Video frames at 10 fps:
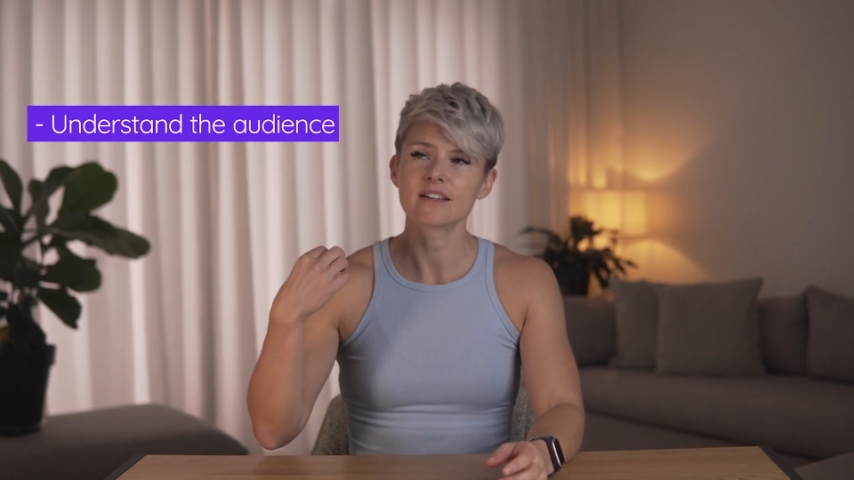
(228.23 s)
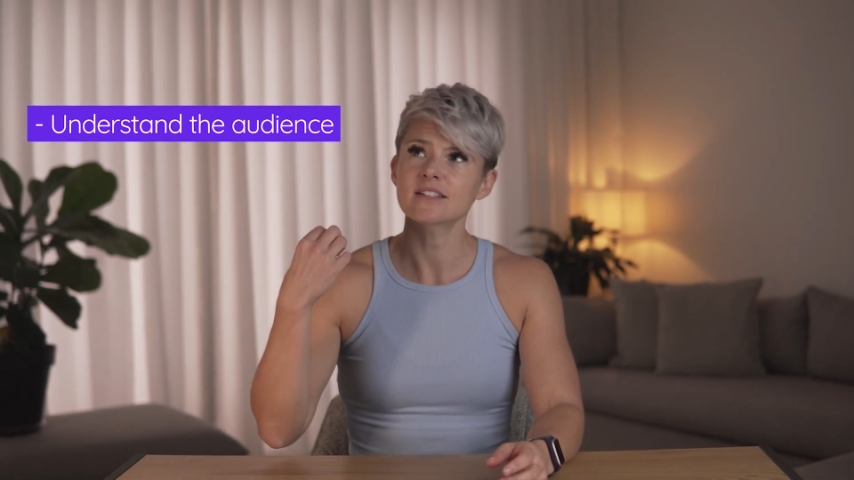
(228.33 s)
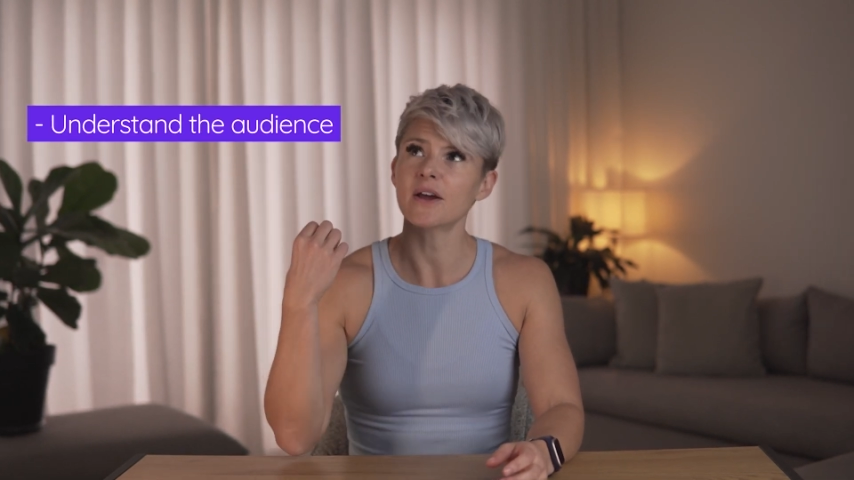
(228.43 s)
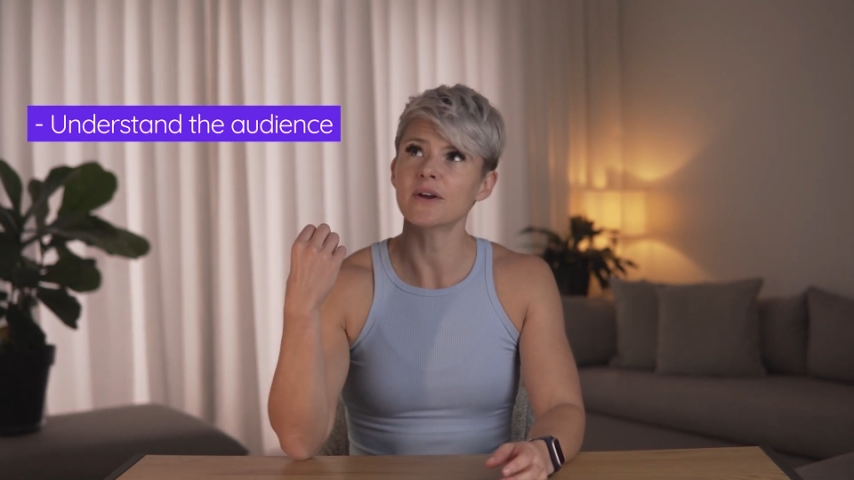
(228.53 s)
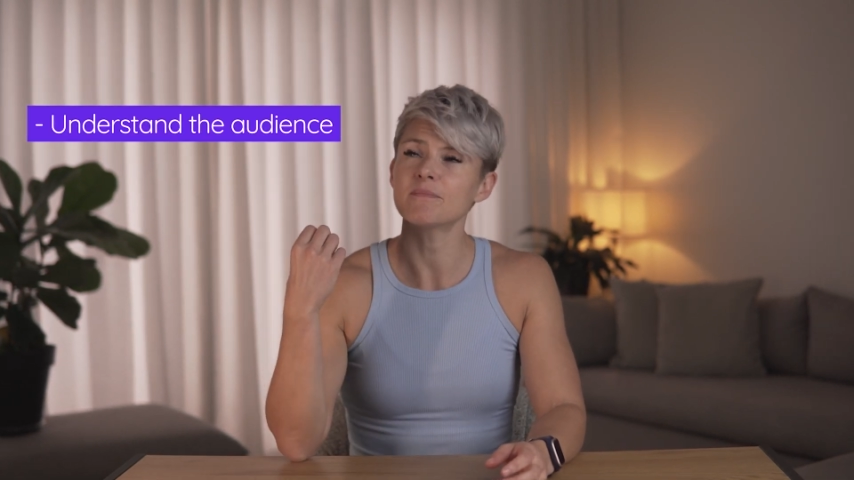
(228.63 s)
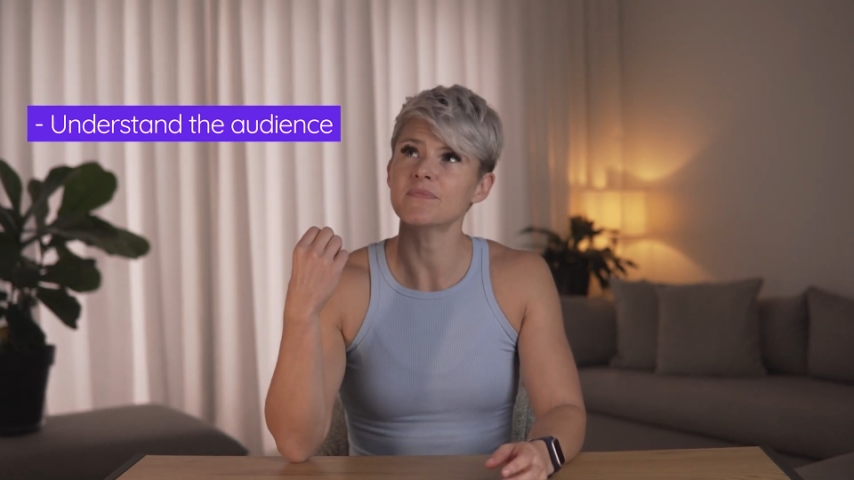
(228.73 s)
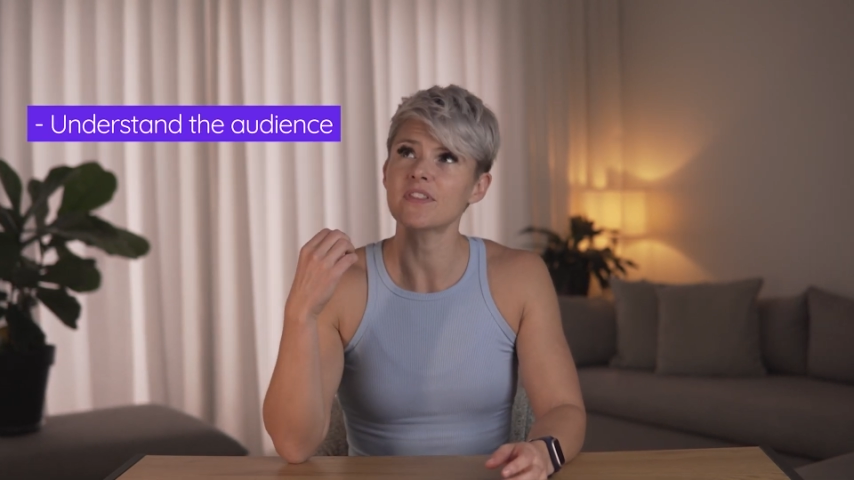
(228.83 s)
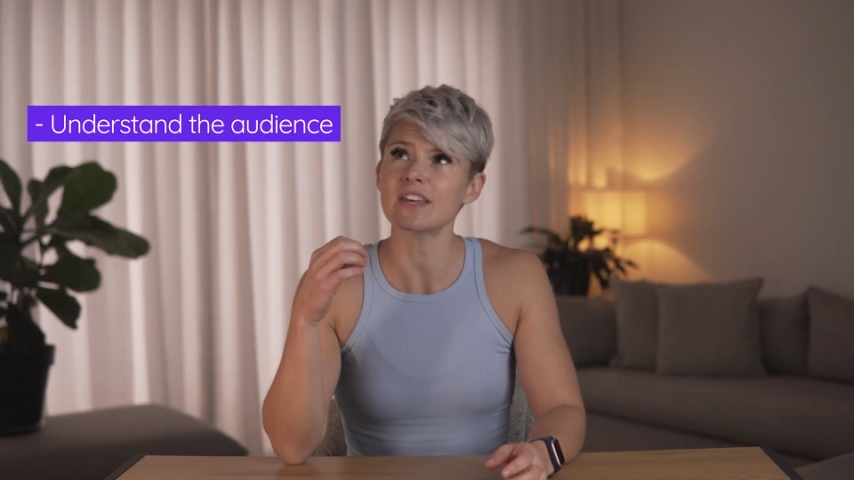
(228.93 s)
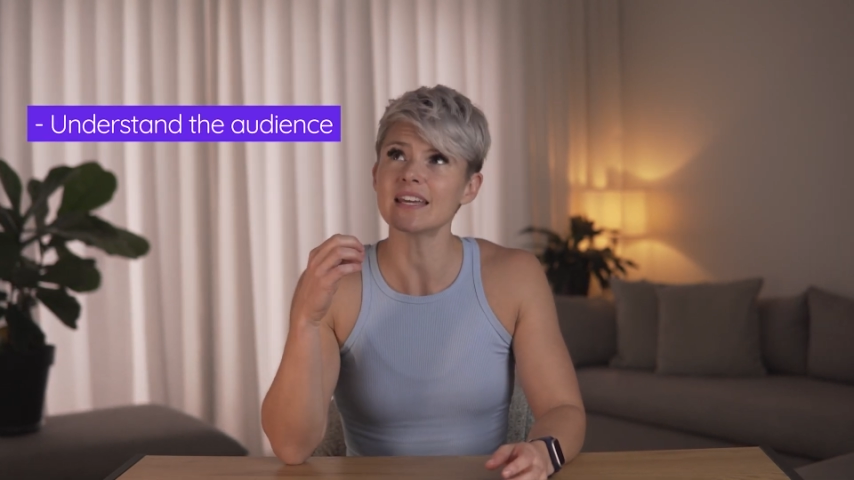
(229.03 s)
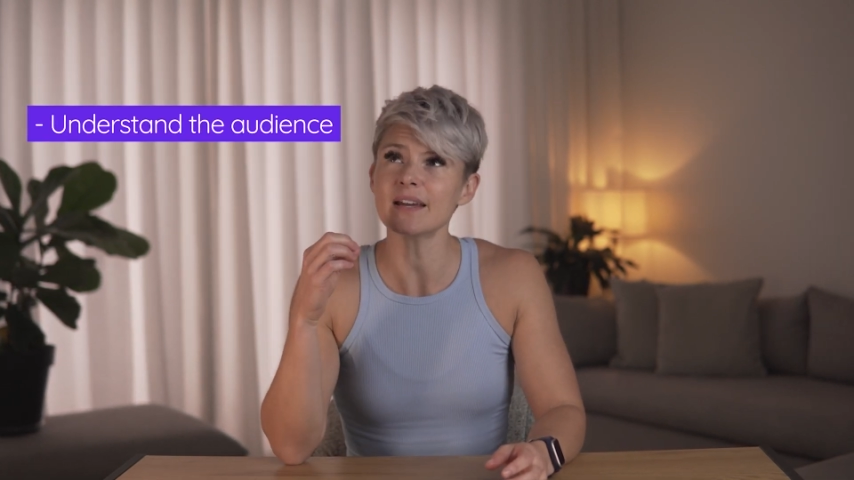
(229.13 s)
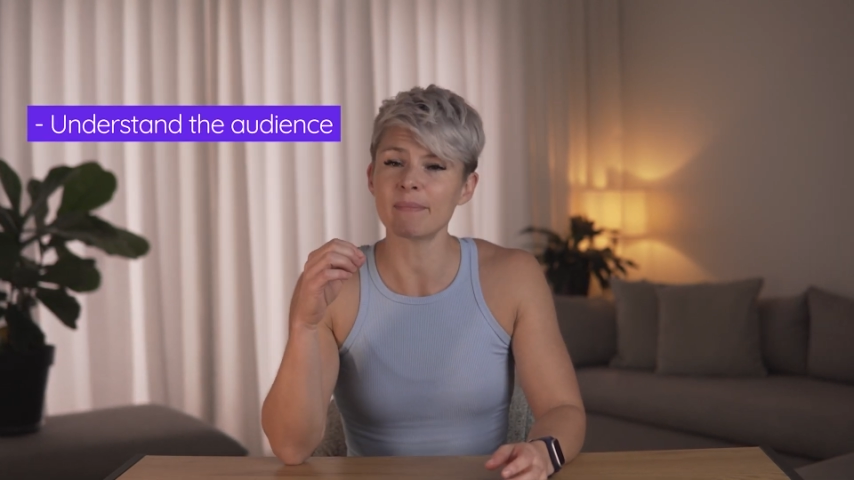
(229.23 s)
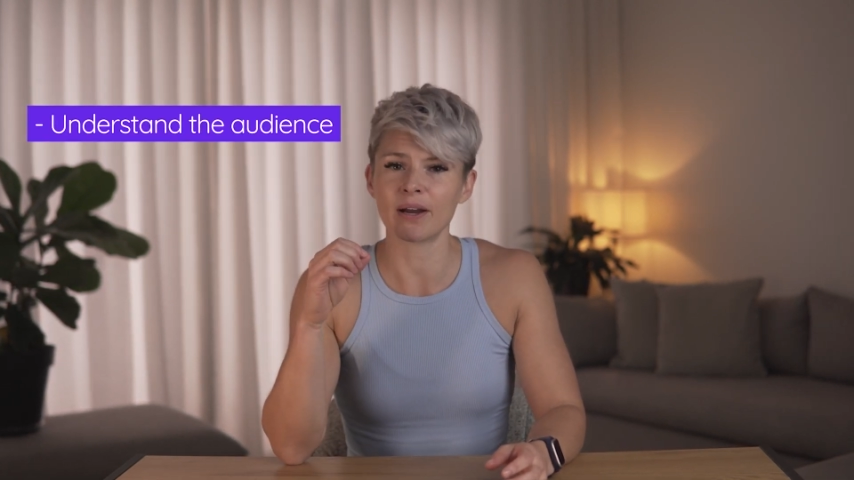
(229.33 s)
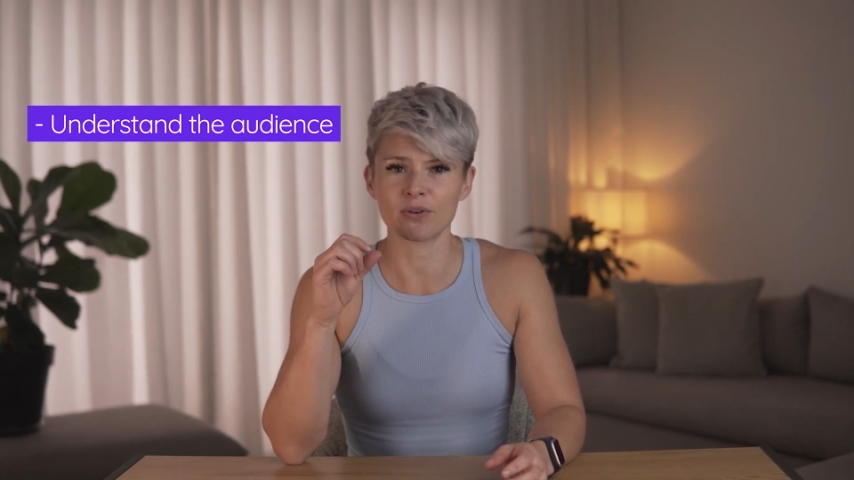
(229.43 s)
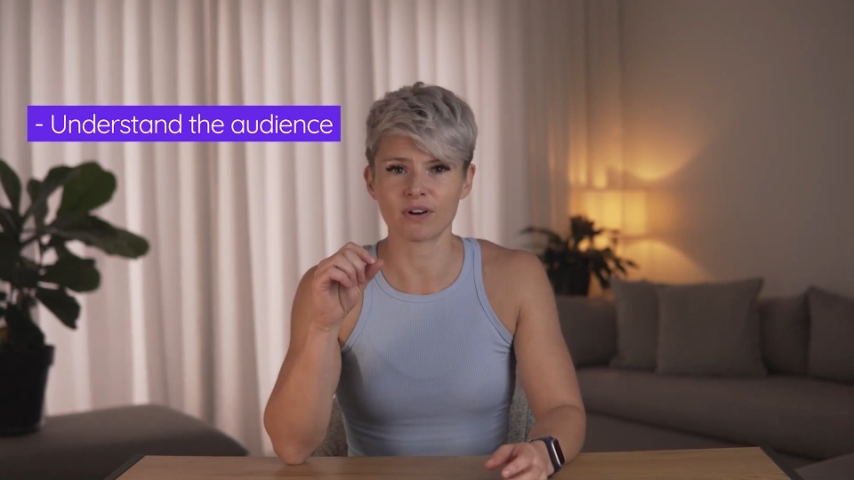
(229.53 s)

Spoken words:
So think about